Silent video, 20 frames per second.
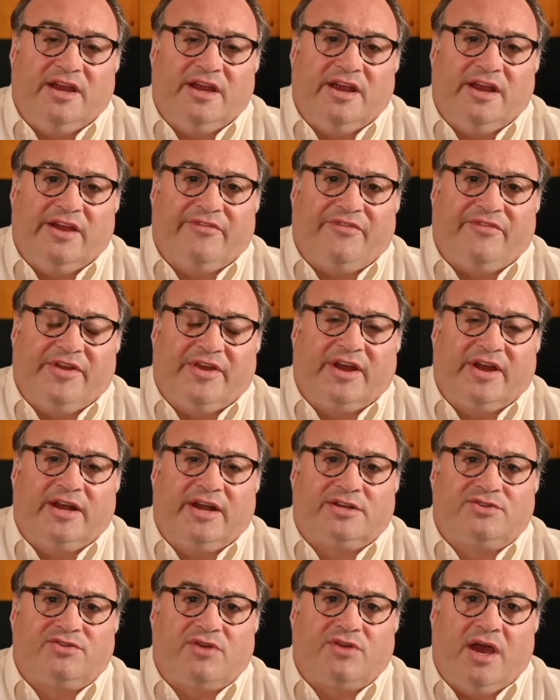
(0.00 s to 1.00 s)
if you're going to
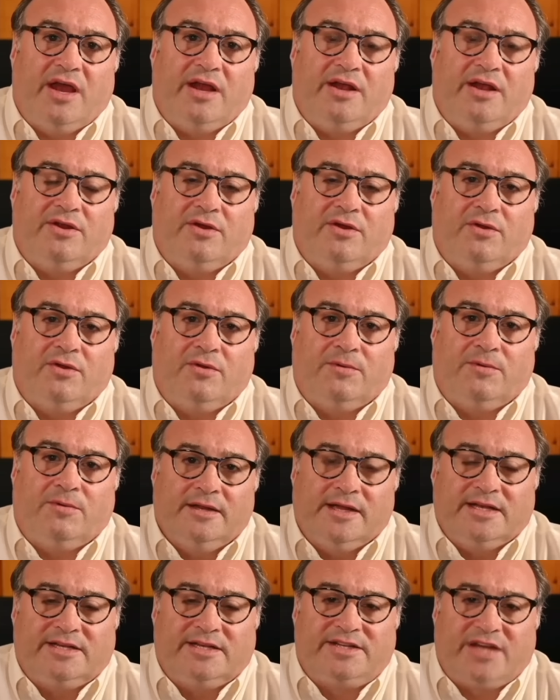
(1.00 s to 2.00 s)
try to
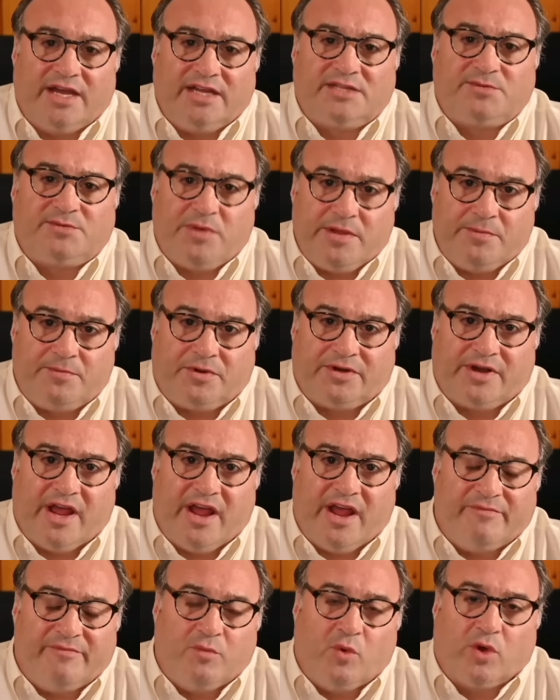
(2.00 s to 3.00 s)
entice people to
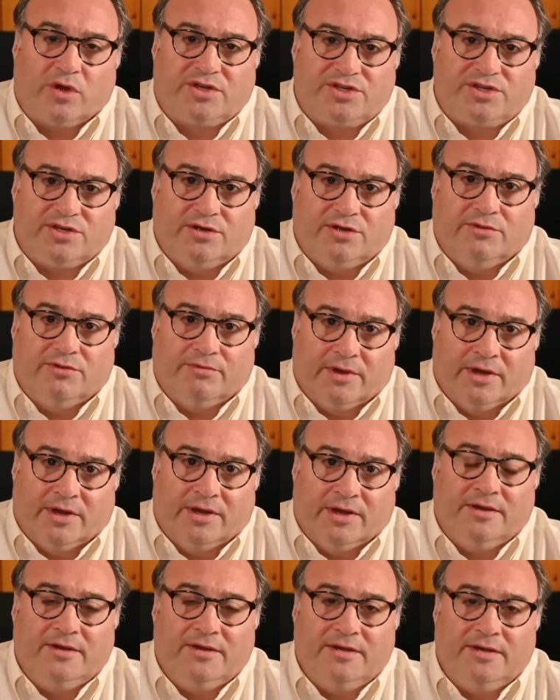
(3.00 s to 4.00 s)
have more
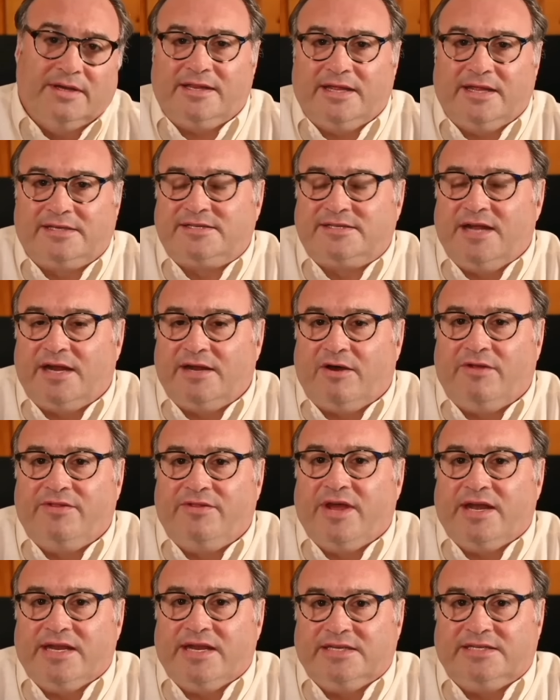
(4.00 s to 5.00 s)
children, that's not all
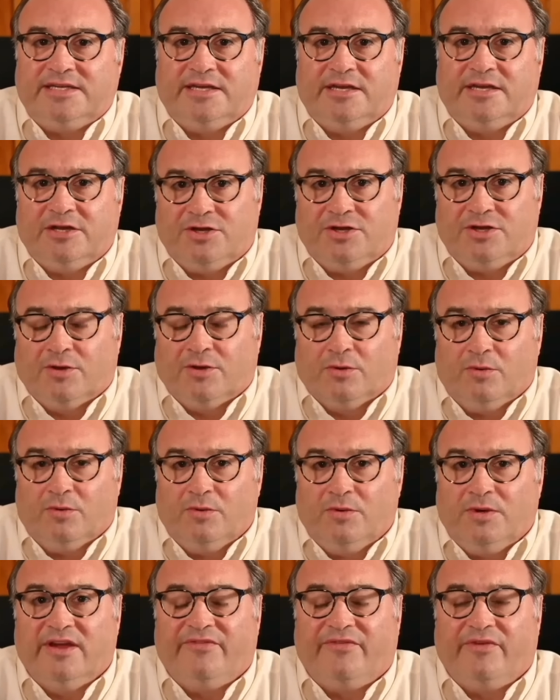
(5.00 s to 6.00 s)
that easy to do.
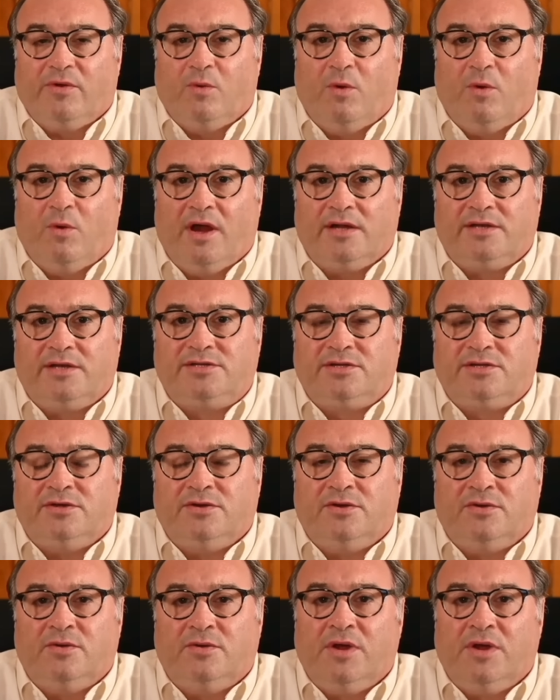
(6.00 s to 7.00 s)
If you want
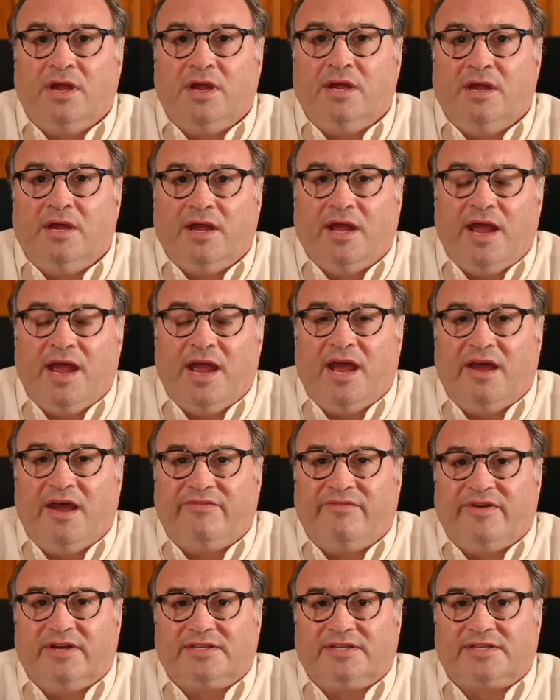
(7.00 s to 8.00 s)
to
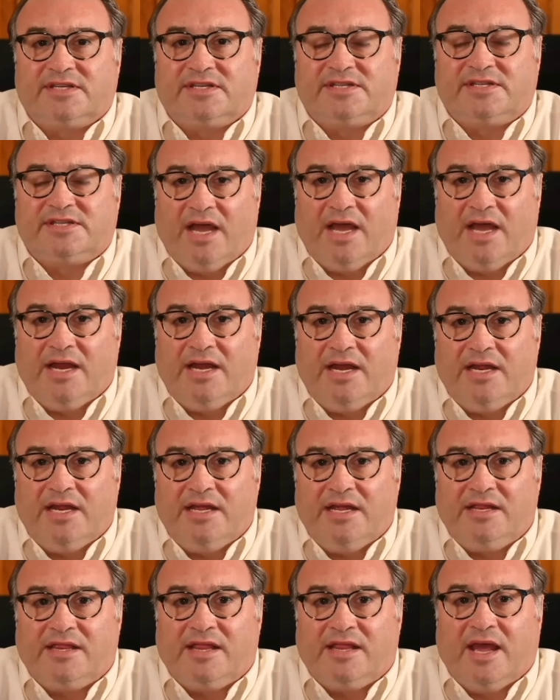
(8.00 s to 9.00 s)
have a
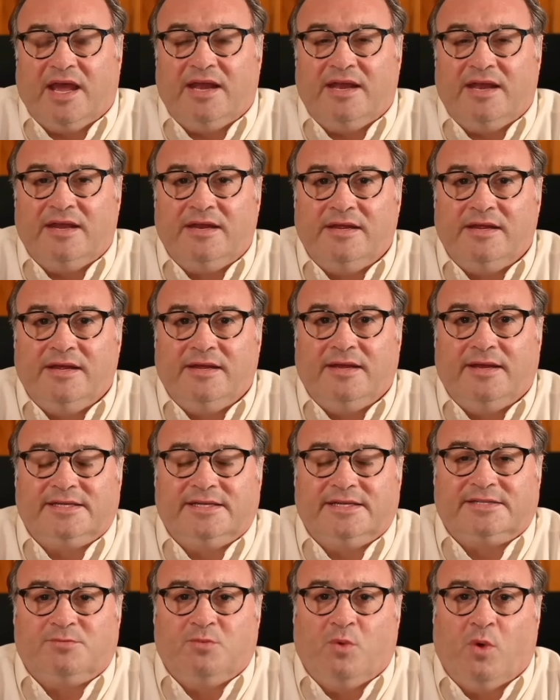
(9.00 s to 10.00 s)
society that
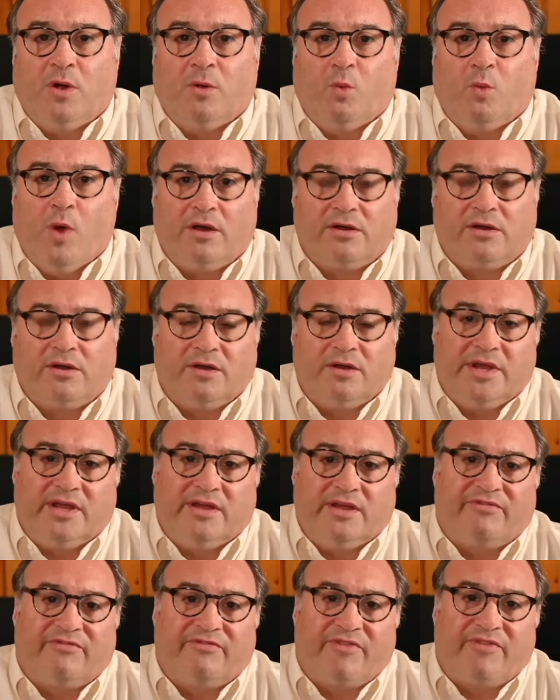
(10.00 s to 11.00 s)
is more welcoming
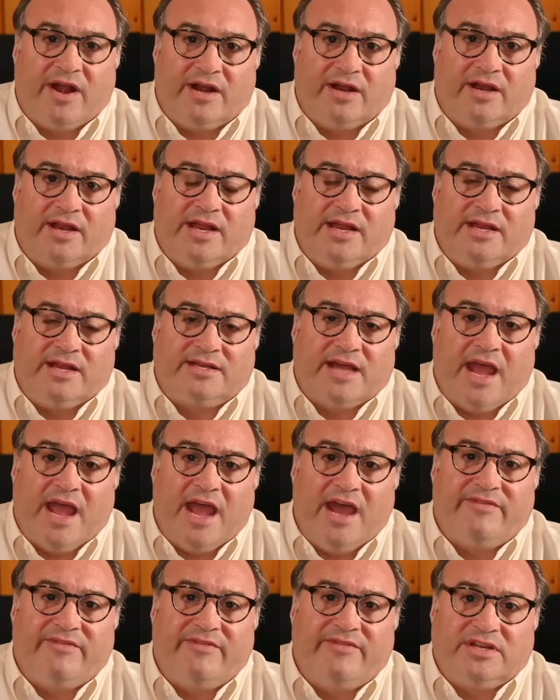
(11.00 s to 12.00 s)
and friendly to
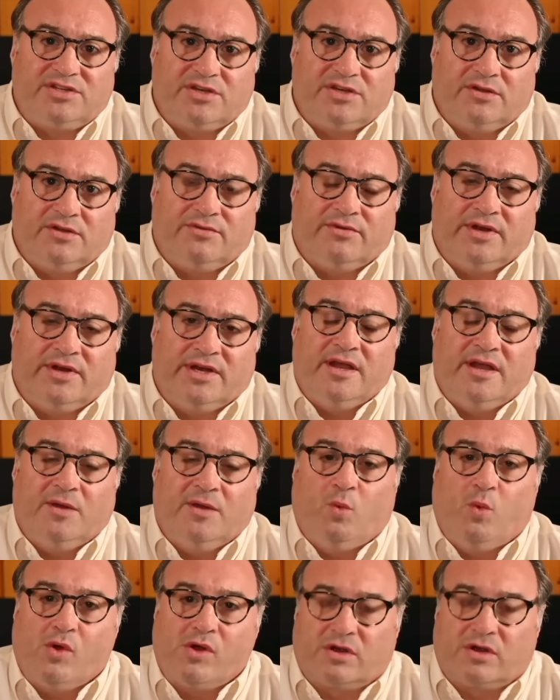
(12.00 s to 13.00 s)
having children
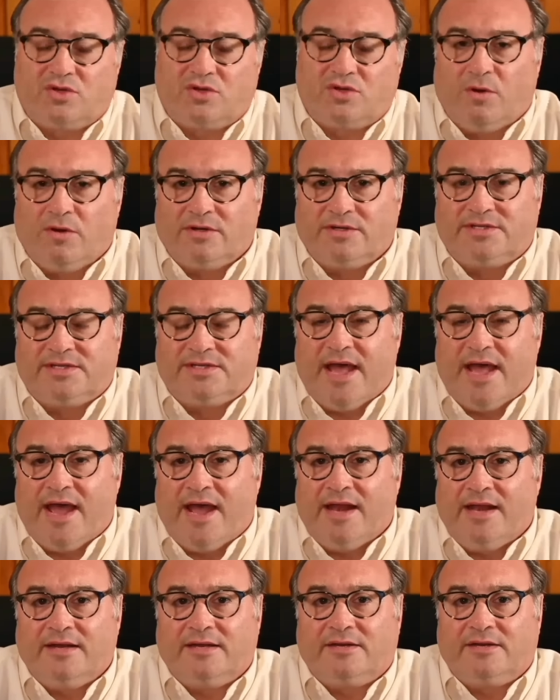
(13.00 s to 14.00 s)
and work towards
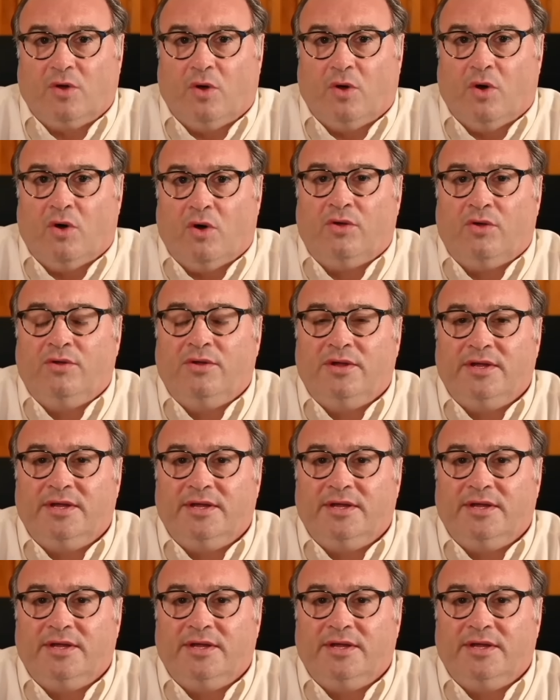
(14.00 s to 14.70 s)
that goal.